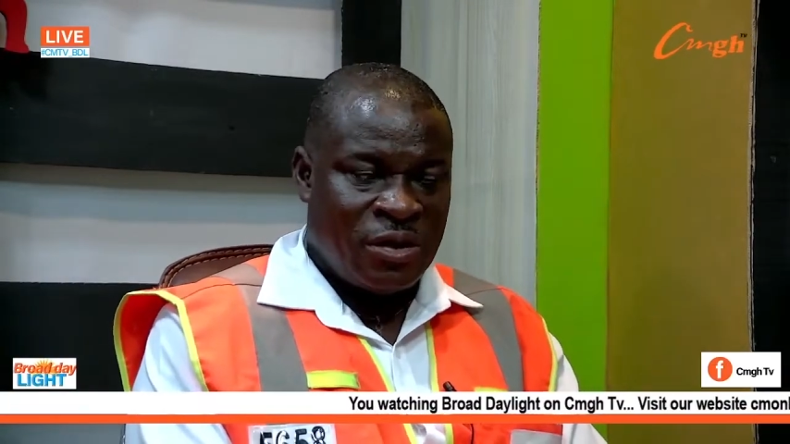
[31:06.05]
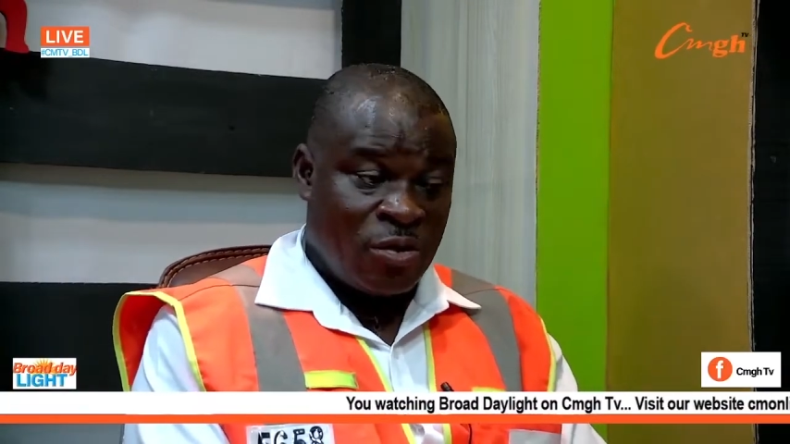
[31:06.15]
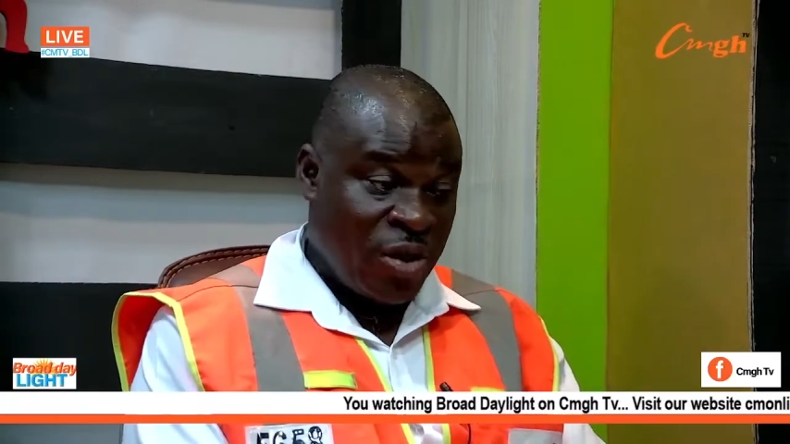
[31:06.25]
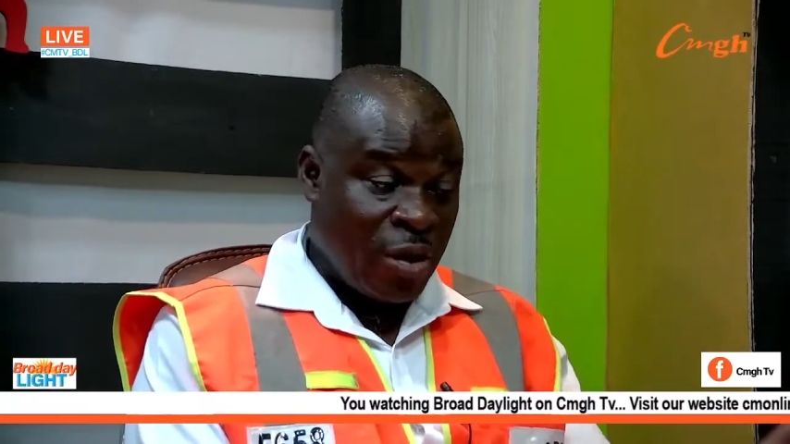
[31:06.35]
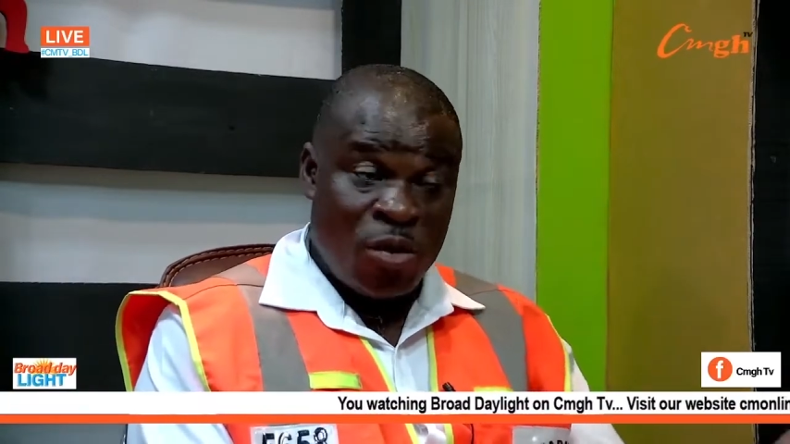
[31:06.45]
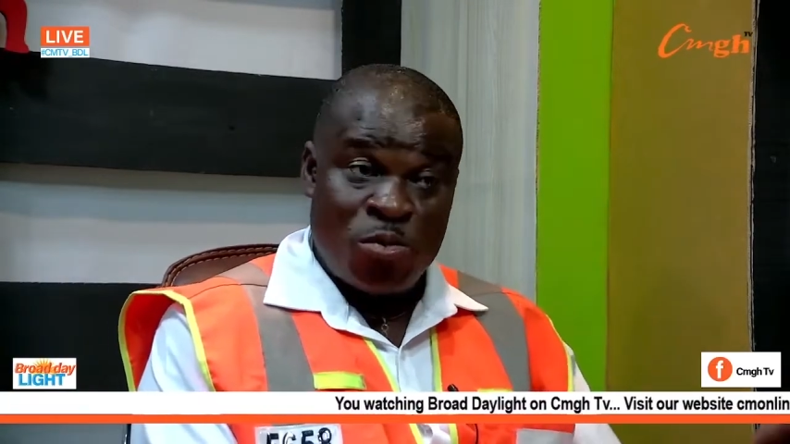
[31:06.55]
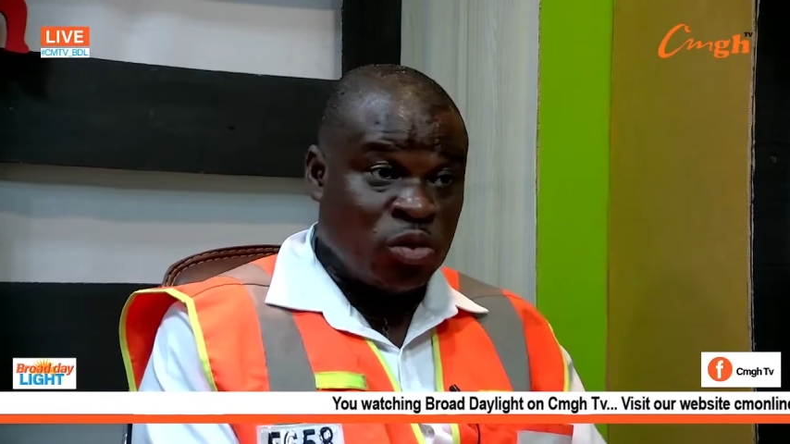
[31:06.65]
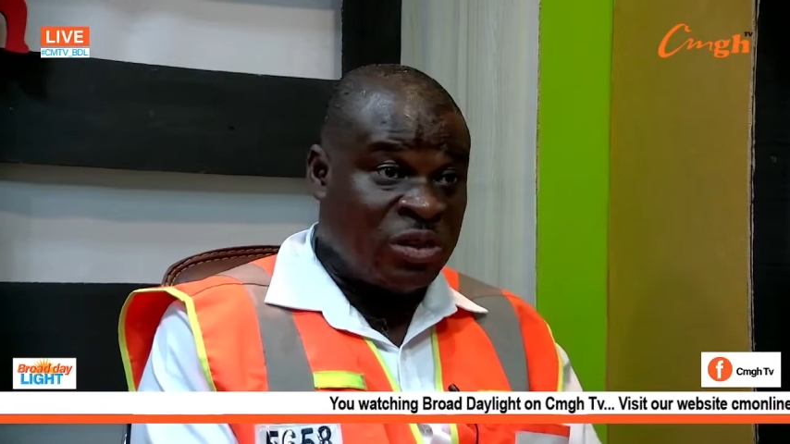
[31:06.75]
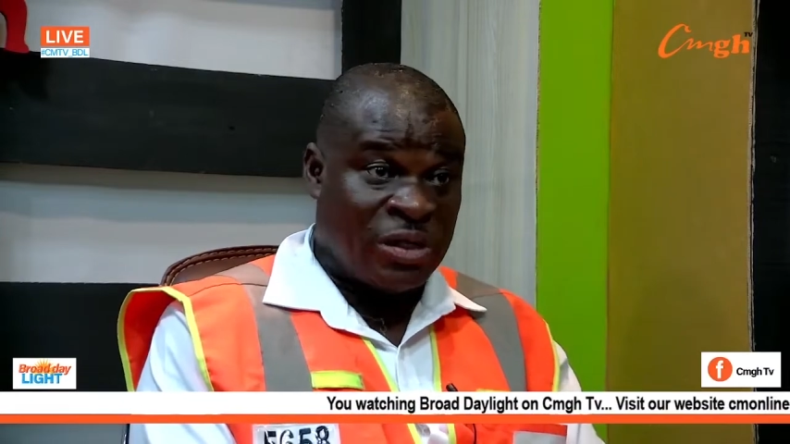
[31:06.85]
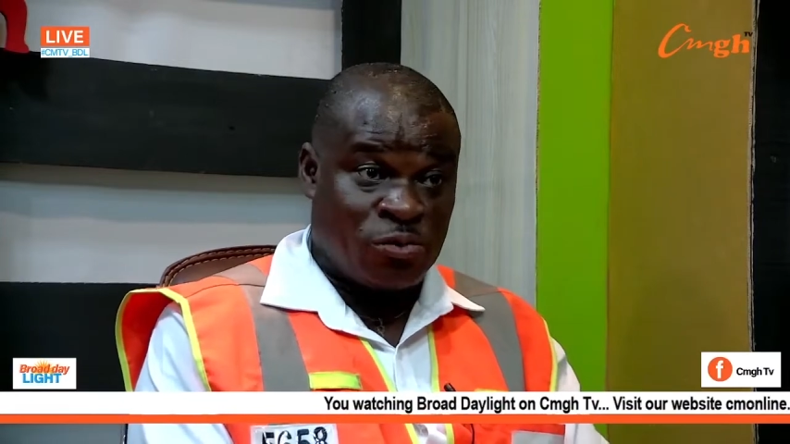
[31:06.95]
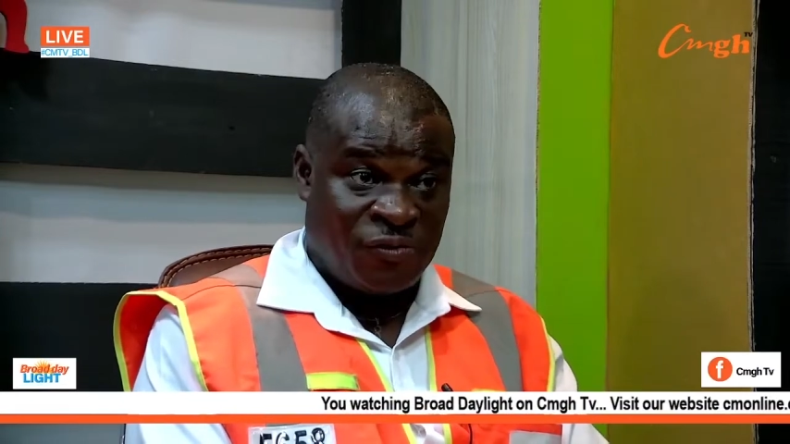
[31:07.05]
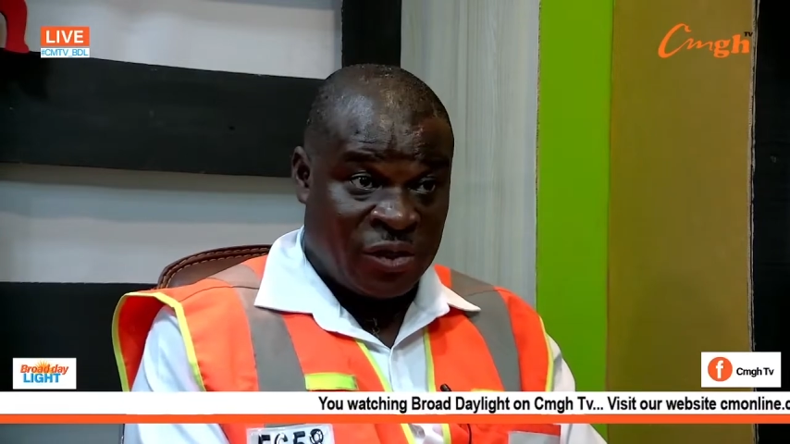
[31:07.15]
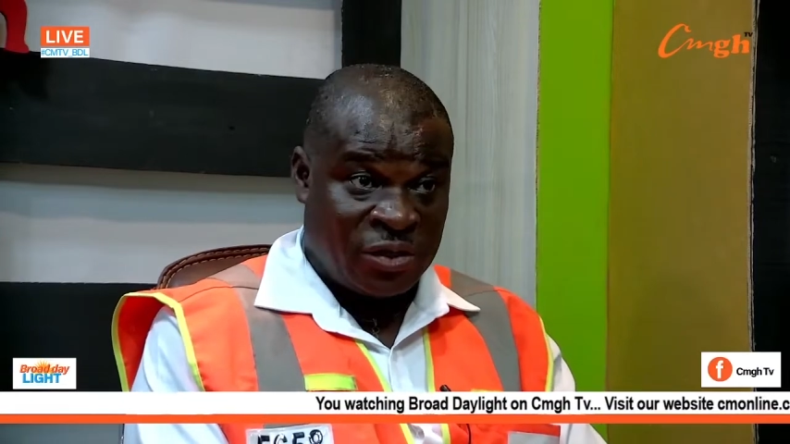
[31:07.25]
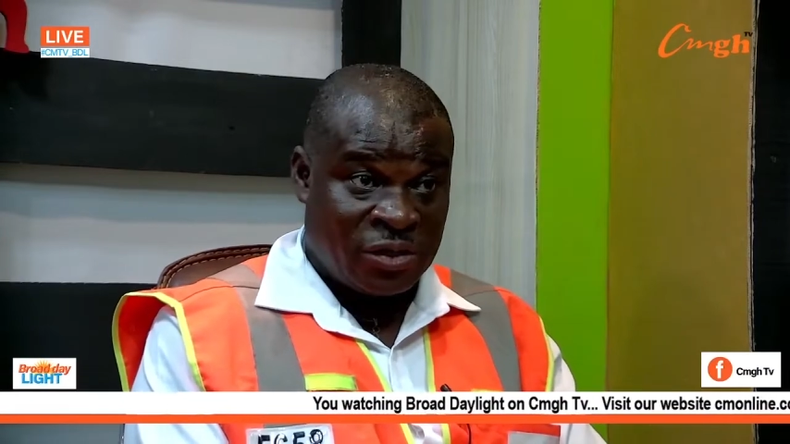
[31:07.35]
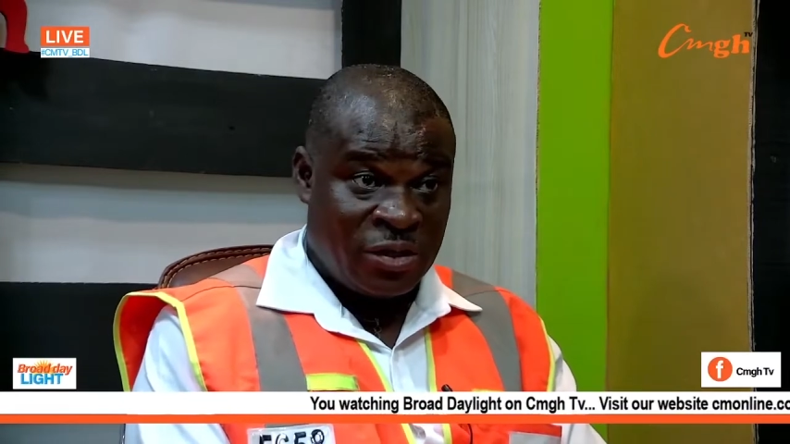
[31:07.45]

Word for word: we are almost done with it.